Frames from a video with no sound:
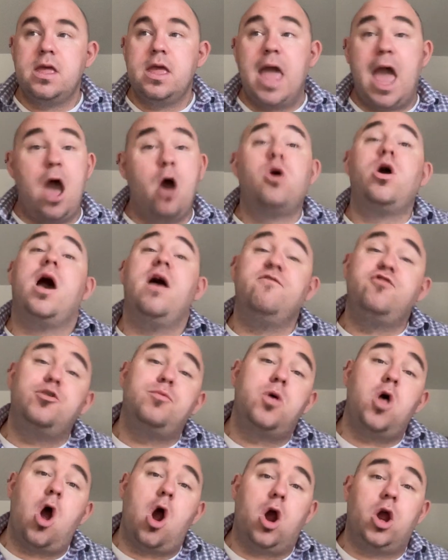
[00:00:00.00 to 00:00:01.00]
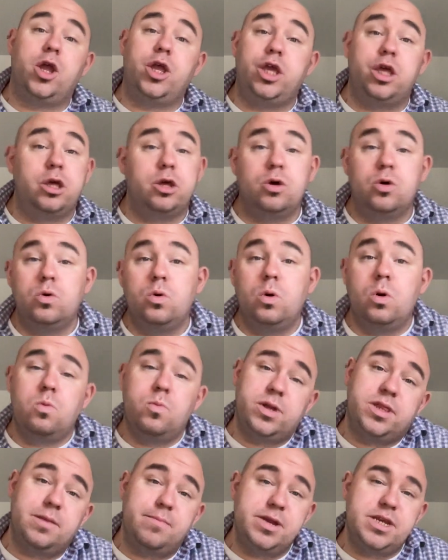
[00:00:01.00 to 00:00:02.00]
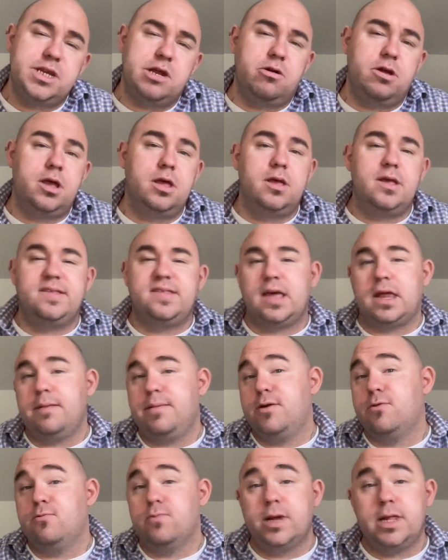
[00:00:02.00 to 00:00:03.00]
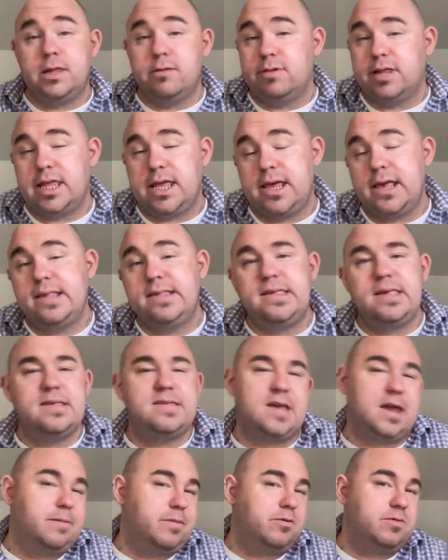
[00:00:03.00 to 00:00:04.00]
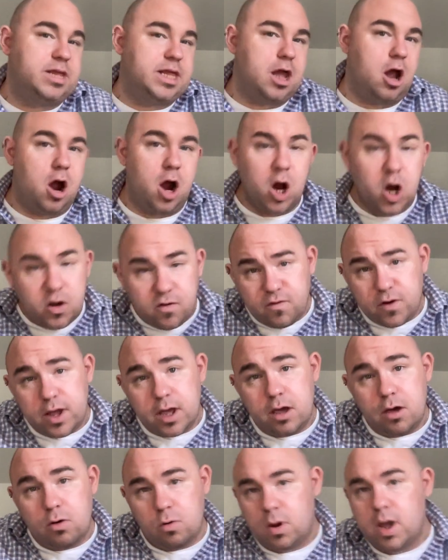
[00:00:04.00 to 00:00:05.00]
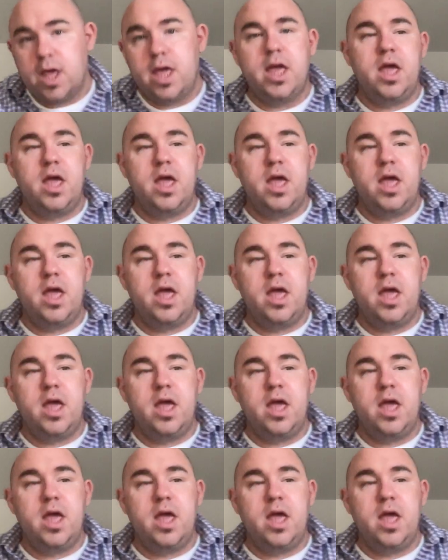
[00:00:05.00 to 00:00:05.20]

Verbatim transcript: how comfortable are you with the material? Is it going to be really, really easy? Is it going to be really hard for you?